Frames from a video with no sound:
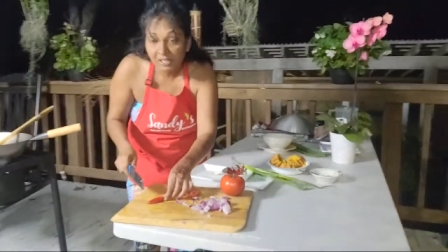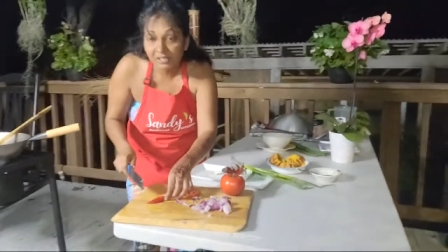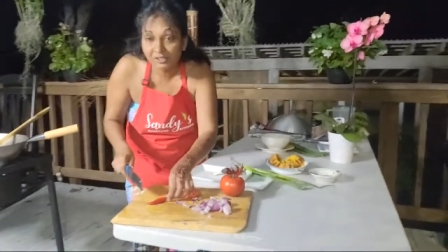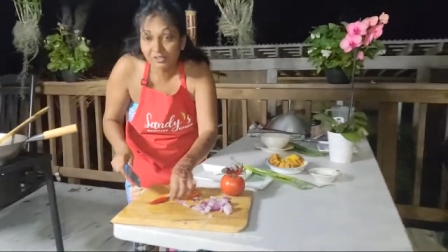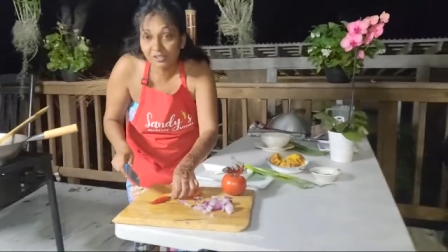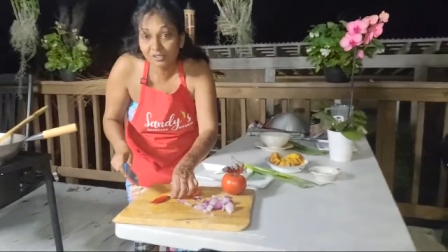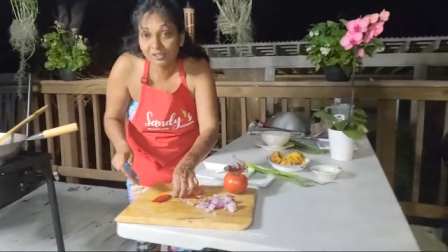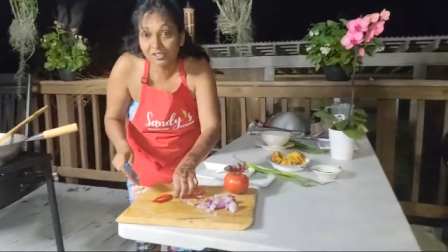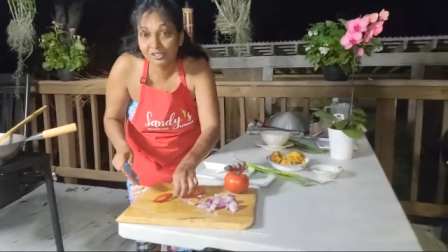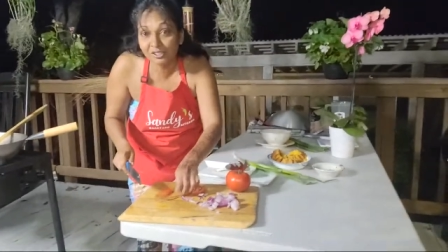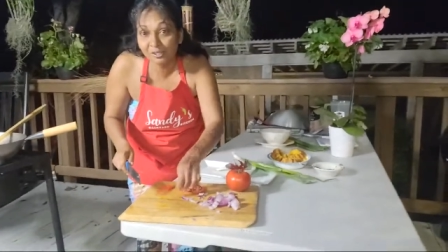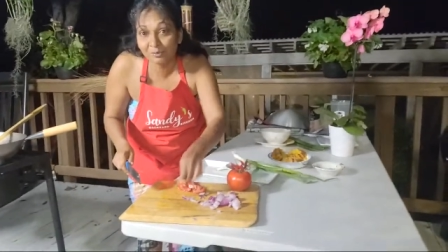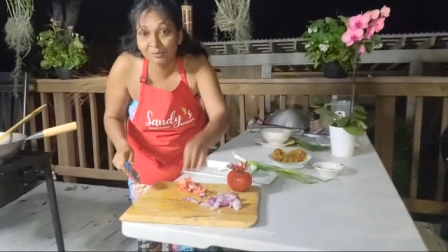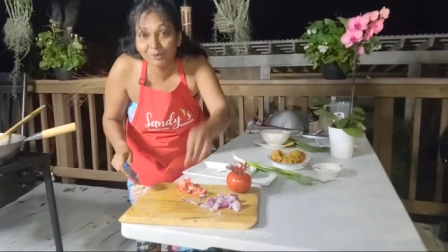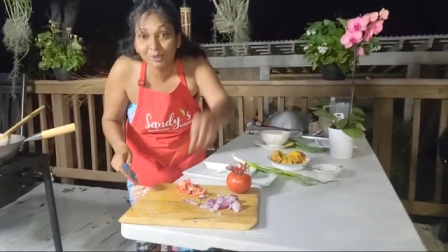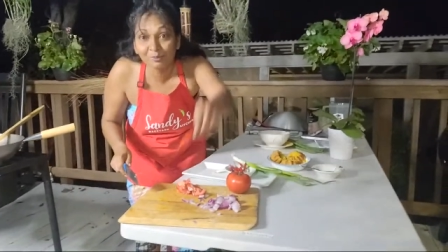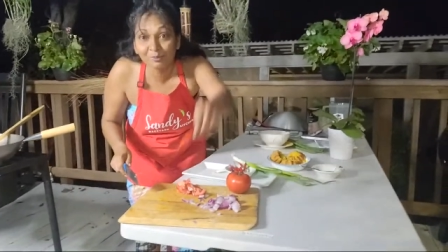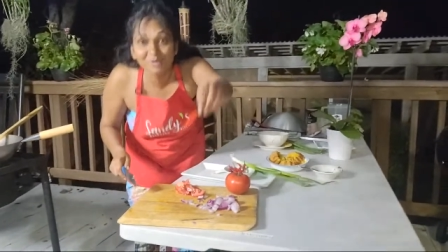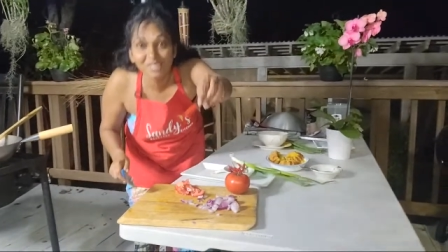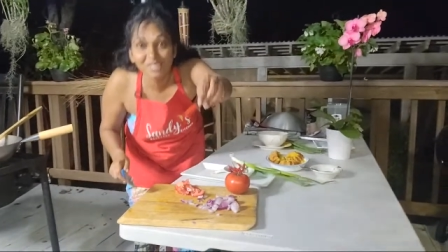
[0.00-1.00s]
so this is
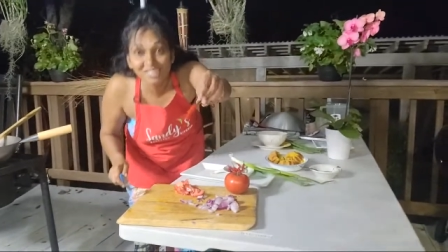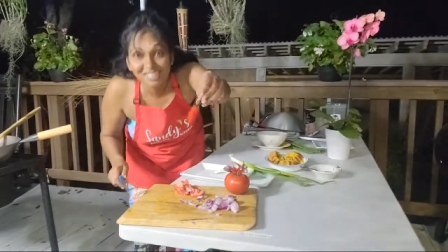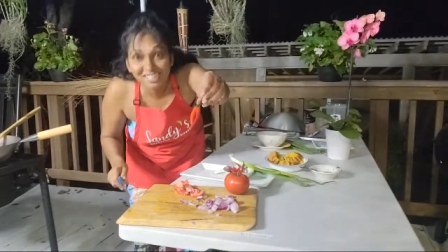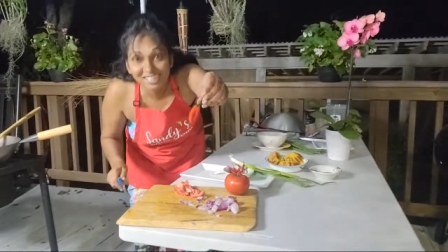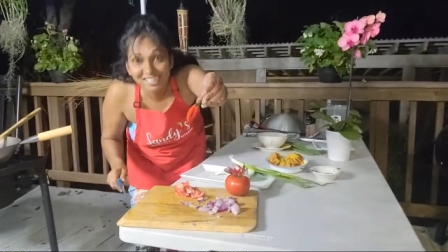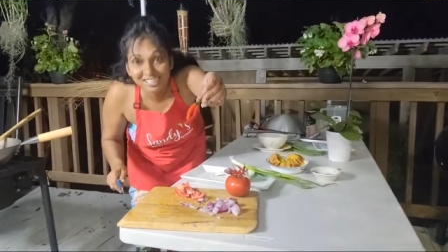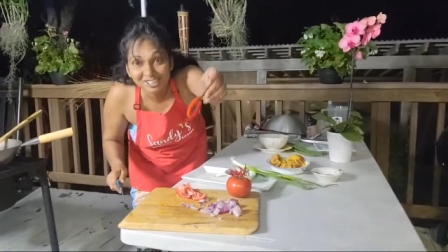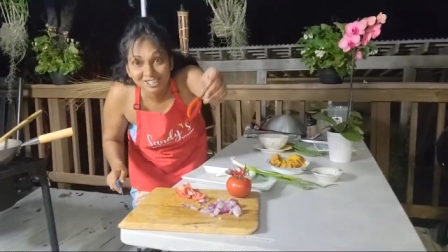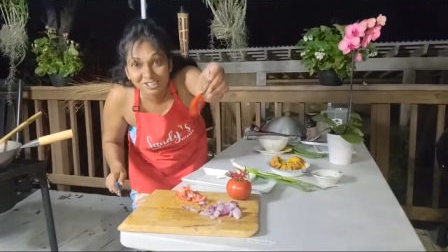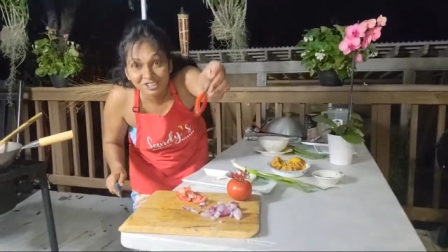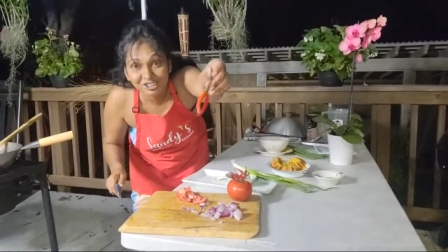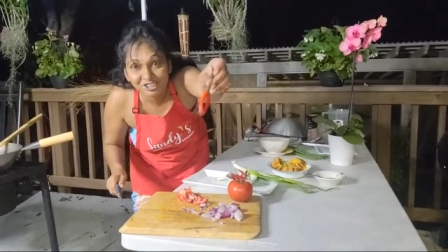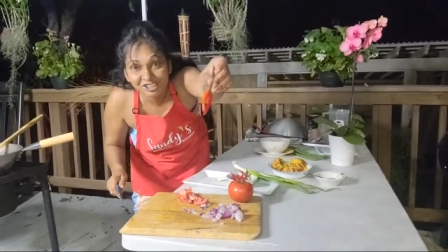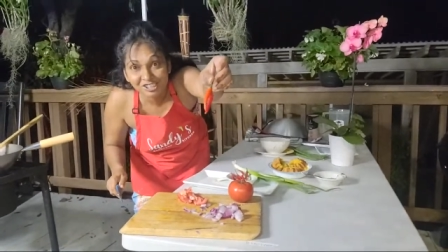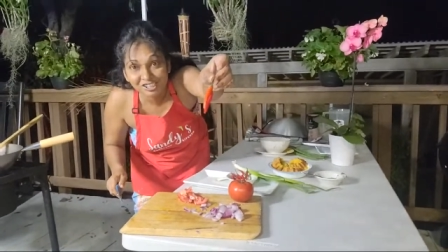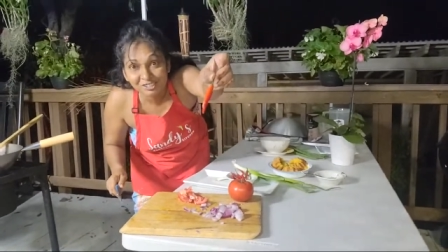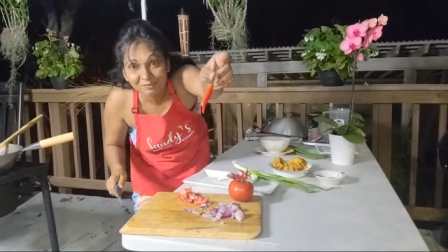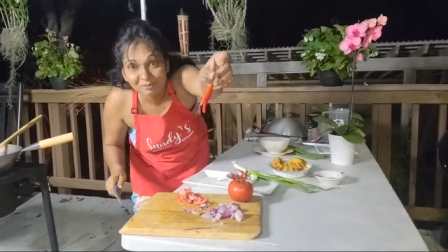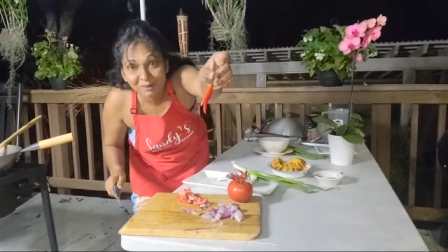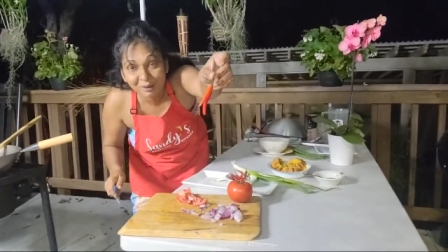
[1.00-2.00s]
some delicious
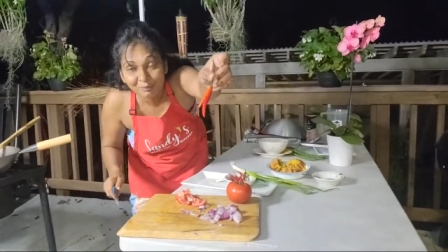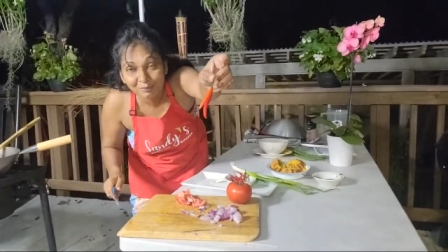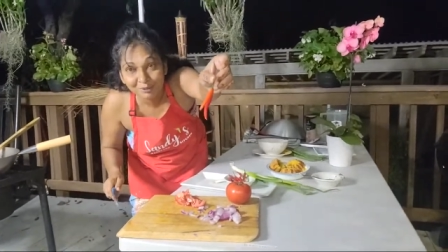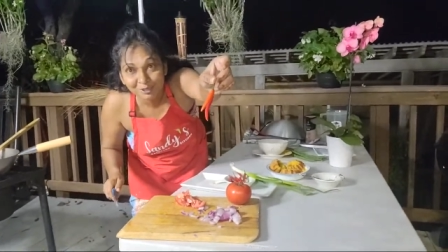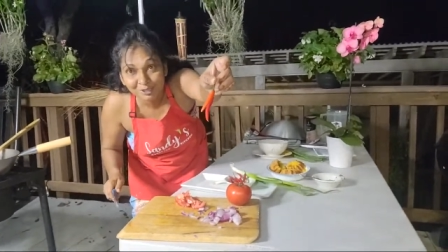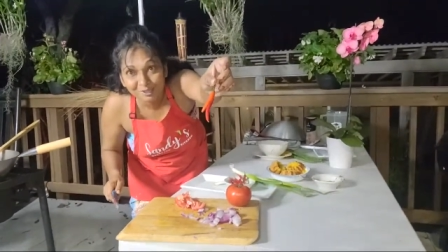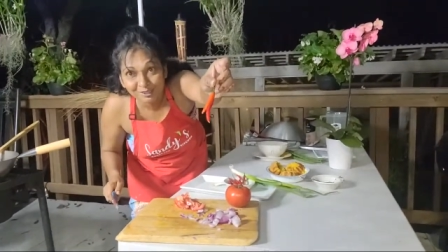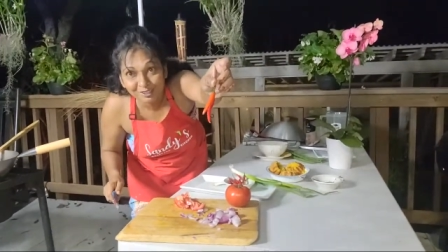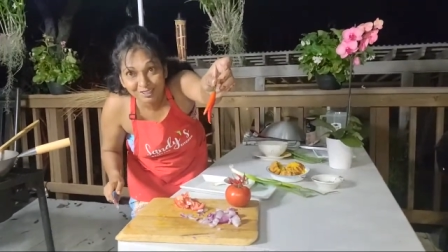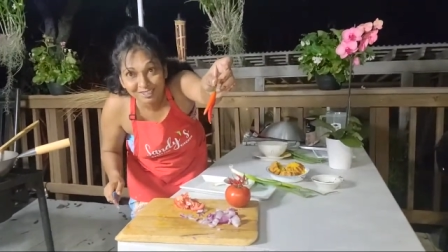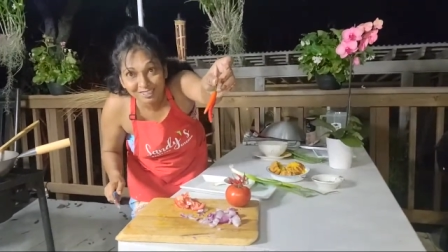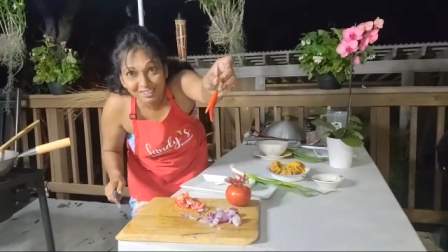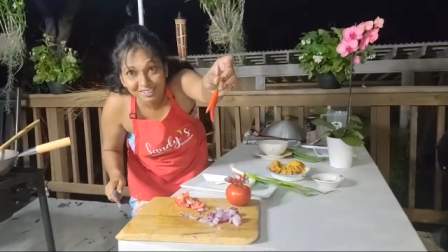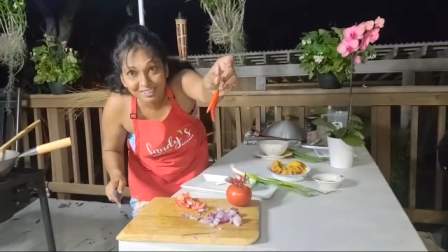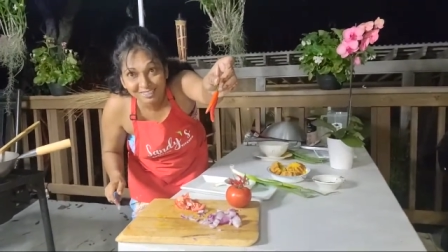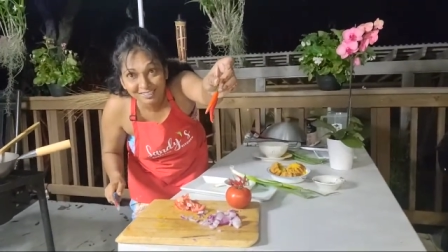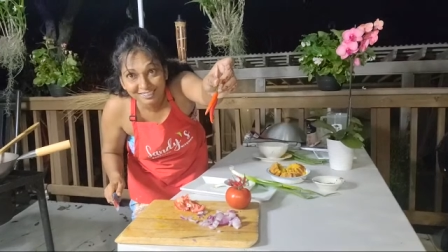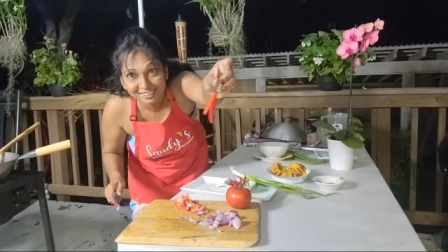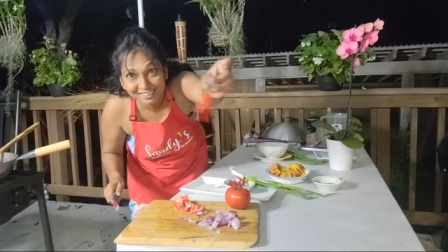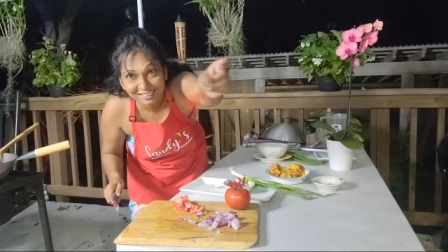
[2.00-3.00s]
chili peppers look at it
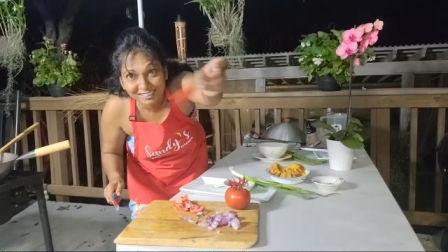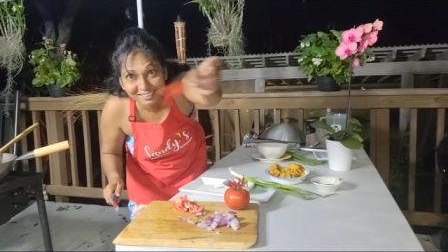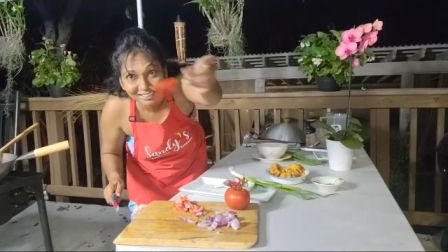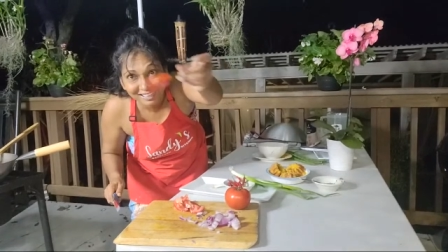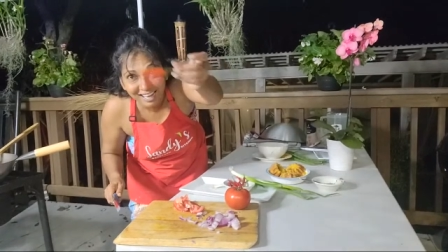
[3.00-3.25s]
look at it